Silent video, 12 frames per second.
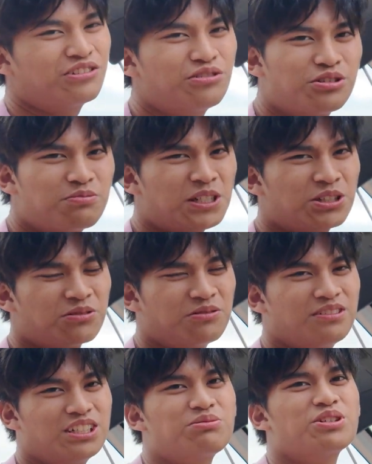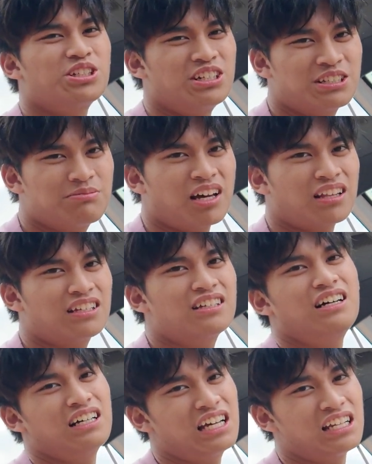too special. That's what you'd expect
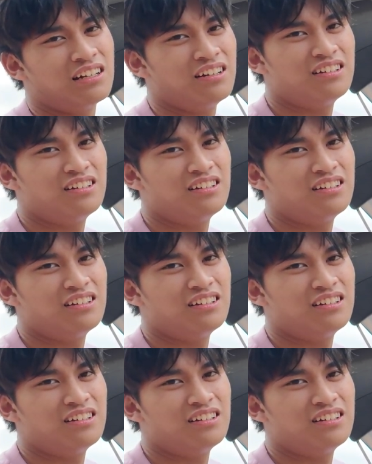again.